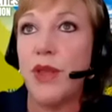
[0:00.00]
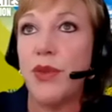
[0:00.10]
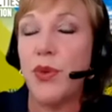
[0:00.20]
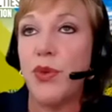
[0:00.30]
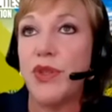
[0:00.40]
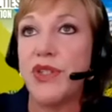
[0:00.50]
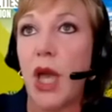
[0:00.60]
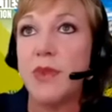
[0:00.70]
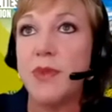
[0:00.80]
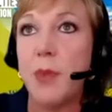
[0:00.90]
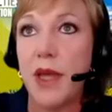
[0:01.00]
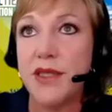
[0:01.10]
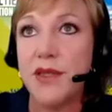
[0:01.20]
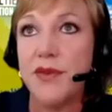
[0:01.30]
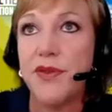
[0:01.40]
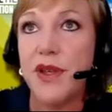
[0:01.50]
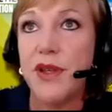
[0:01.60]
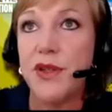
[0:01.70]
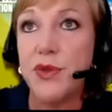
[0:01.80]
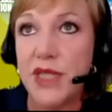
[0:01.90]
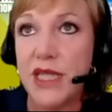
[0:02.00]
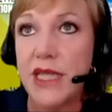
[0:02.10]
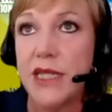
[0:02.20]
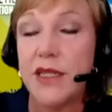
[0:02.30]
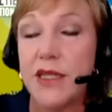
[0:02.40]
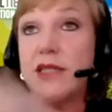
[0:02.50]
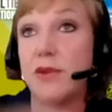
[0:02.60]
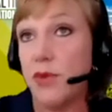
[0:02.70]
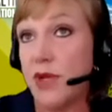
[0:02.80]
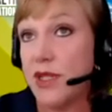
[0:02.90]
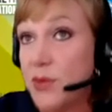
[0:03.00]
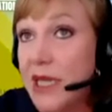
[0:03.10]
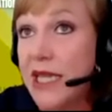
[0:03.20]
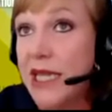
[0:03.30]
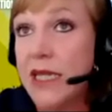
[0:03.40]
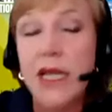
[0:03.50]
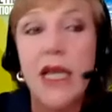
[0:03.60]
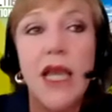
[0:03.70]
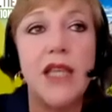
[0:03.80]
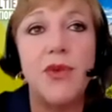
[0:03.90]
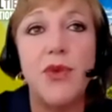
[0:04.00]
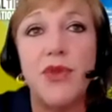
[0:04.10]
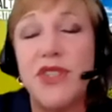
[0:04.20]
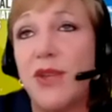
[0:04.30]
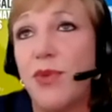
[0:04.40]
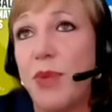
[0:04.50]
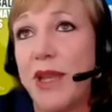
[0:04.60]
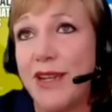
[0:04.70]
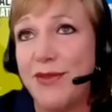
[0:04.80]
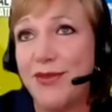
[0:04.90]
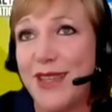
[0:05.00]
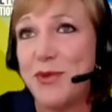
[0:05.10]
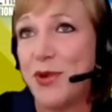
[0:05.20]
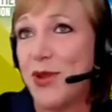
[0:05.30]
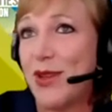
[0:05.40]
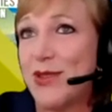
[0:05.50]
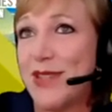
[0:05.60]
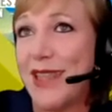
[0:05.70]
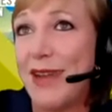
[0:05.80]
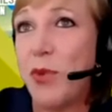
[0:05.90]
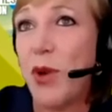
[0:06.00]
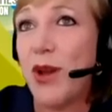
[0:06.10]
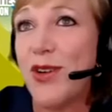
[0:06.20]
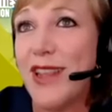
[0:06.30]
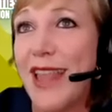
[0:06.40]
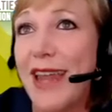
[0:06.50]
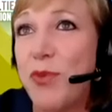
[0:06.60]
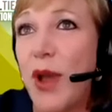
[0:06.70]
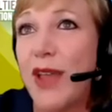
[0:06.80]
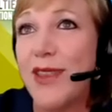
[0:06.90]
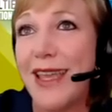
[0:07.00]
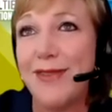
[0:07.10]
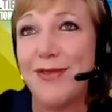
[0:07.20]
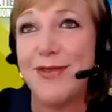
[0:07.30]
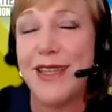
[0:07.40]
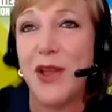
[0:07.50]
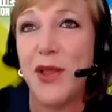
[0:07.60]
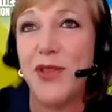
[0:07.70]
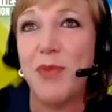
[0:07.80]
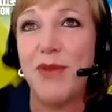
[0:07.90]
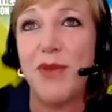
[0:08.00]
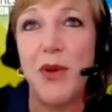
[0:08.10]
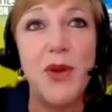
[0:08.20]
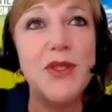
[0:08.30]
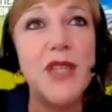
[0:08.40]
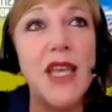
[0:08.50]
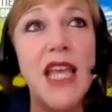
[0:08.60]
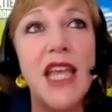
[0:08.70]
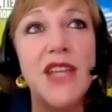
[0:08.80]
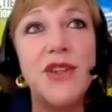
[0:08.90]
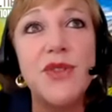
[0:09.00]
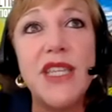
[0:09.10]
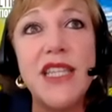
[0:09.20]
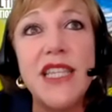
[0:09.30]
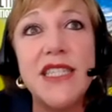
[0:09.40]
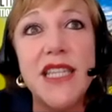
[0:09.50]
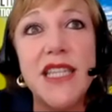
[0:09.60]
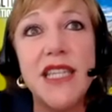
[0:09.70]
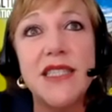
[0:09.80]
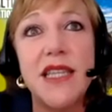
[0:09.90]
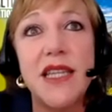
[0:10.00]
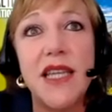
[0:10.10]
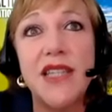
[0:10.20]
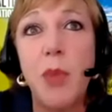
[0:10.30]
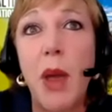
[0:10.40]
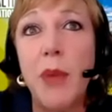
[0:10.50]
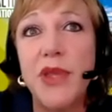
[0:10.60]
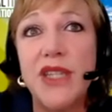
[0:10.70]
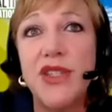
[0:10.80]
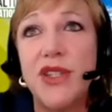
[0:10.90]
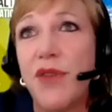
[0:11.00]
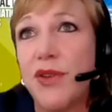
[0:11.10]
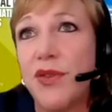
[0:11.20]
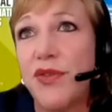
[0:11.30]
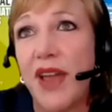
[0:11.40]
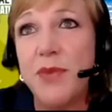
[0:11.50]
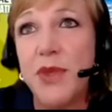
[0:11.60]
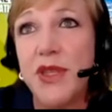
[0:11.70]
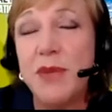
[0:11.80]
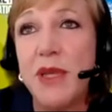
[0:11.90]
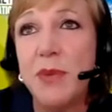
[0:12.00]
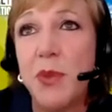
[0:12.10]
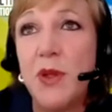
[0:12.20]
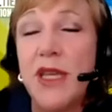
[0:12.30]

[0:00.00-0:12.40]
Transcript: through the top spots of uh, New Zealand, at least according to me. You will see a repetitive theme where there is a lot of water and a lot of wildlife in all of my photos. New Zealand is, uh, has a population of under 5 million people.